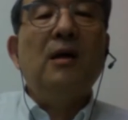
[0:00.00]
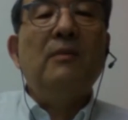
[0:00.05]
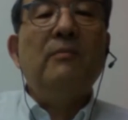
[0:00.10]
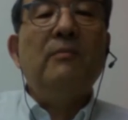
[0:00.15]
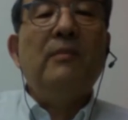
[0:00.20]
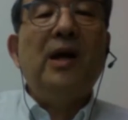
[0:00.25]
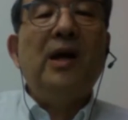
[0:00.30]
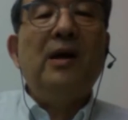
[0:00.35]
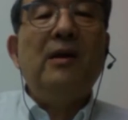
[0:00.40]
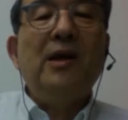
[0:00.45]

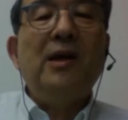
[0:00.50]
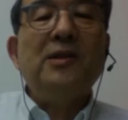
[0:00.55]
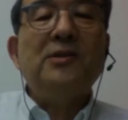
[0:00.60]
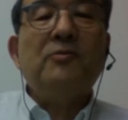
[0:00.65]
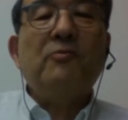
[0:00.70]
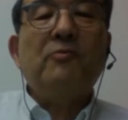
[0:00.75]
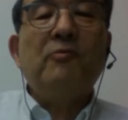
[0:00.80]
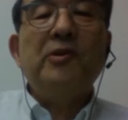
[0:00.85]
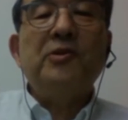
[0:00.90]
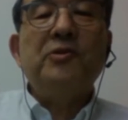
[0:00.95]
My
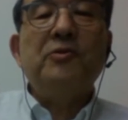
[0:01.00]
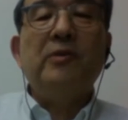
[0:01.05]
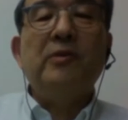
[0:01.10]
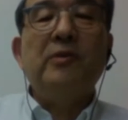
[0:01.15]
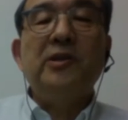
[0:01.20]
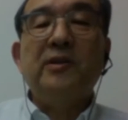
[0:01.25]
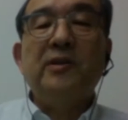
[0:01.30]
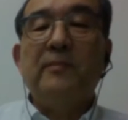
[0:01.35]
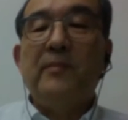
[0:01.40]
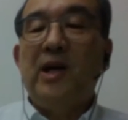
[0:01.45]
last question
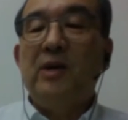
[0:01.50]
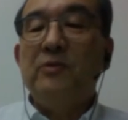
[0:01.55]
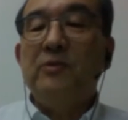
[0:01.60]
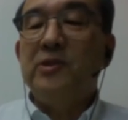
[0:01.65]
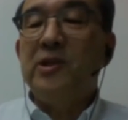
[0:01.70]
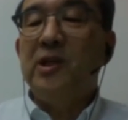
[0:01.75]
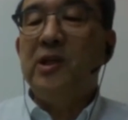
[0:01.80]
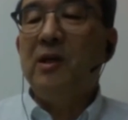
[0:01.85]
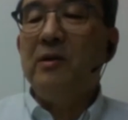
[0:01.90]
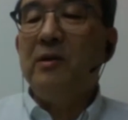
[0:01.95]
is about
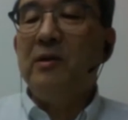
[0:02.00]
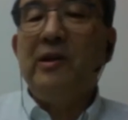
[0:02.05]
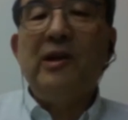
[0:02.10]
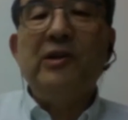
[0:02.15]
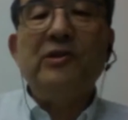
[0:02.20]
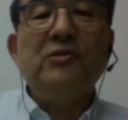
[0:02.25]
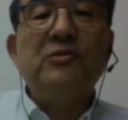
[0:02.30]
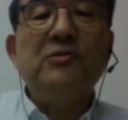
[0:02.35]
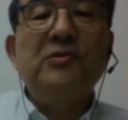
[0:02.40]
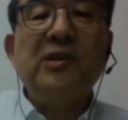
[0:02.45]
the
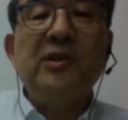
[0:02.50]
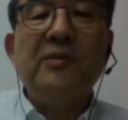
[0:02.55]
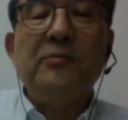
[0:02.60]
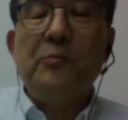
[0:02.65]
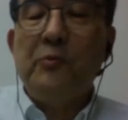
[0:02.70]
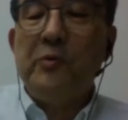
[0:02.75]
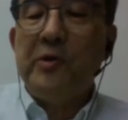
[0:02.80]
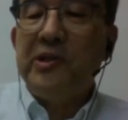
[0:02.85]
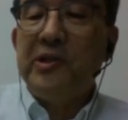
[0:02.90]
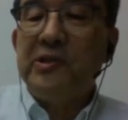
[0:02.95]
relationship
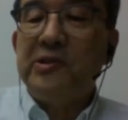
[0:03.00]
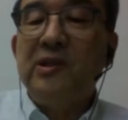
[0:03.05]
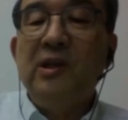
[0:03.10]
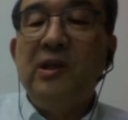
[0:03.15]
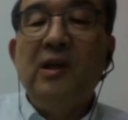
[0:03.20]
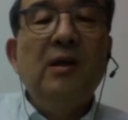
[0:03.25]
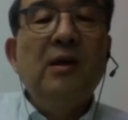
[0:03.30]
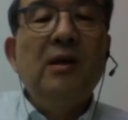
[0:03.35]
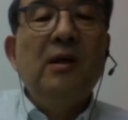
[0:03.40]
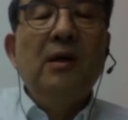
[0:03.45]
with
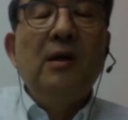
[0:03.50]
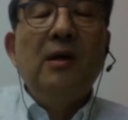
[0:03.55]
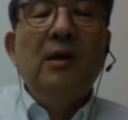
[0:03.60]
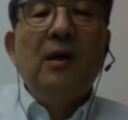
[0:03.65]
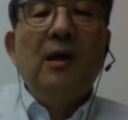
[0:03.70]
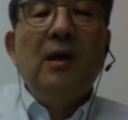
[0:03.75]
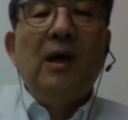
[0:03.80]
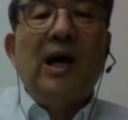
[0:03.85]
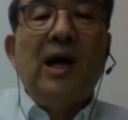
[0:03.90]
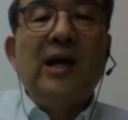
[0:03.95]

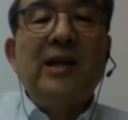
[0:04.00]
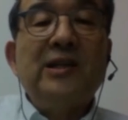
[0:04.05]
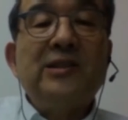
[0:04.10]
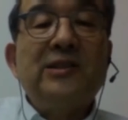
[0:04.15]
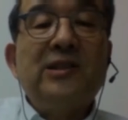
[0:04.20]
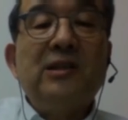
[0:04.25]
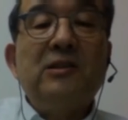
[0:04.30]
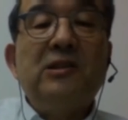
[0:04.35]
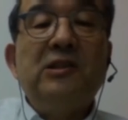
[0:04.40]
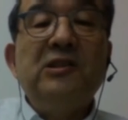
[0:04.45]

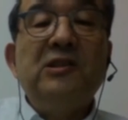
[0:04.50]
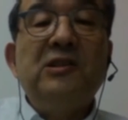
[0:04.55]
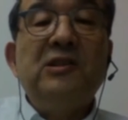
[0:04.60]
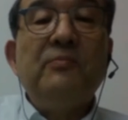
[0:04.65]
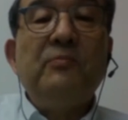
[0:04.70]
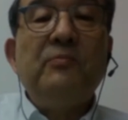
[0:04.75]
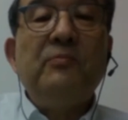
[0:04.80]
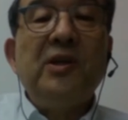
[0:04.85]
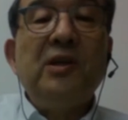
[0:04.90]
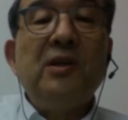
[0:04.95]
another
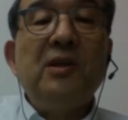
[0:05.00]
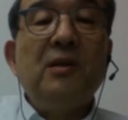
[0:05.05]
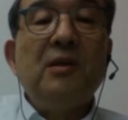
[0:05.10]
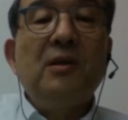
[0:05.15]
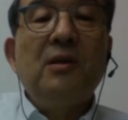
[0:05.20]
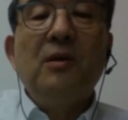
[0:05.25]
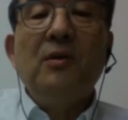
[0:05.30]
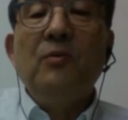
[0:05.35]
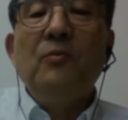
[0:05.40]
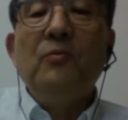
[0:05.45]
TCP,
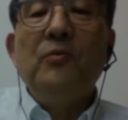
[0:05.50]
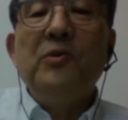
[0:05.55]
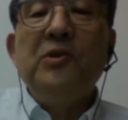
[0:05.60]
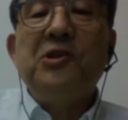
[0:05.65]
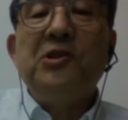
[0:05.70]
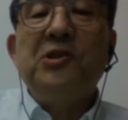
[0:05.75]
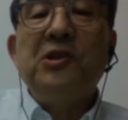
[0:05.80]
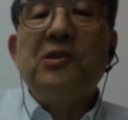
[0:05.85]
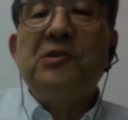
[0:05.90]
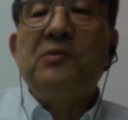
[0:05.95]

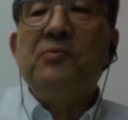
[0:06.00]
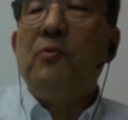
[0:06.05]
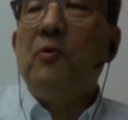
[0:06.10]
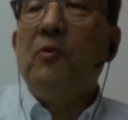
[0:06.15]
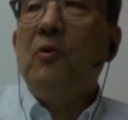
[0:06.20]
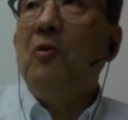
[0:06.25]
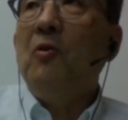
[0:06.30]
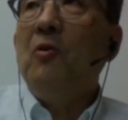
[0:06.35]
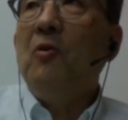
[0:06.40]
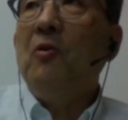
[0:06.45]
which is
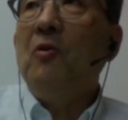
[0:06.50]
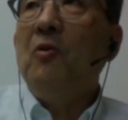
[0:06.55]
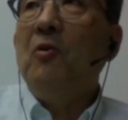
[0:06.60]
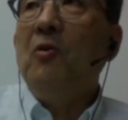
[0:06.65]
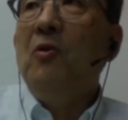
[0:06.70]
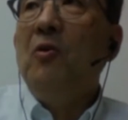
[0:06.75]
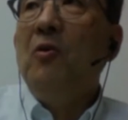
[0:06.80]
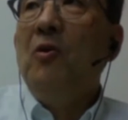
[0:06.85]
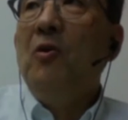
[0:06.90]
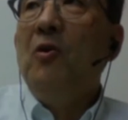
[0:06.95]
for
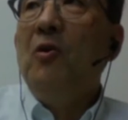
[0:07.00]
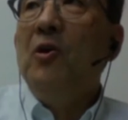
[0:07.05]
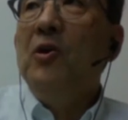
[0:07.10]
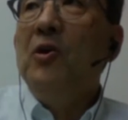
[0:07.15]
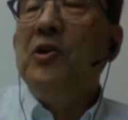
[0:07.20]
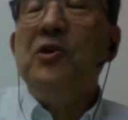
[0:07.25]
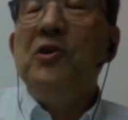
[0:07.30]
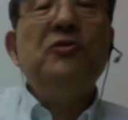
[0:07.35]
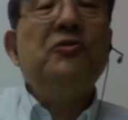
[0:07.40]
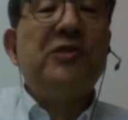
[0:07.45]

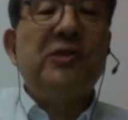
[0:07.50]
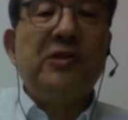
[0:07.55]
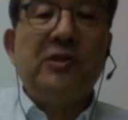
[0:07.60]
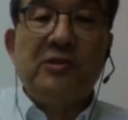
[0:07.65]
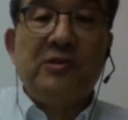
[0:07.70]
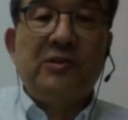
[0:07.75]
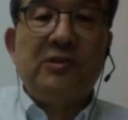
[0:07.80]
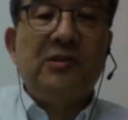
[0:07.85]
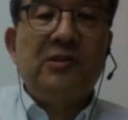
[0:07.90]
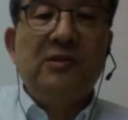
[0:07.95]

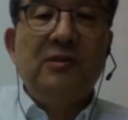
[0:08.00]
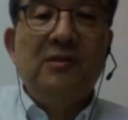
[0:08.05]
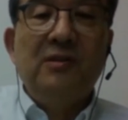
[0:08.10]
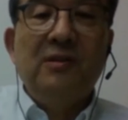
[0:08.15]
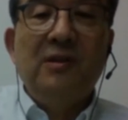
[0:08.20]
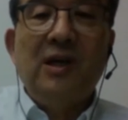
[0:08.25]
users.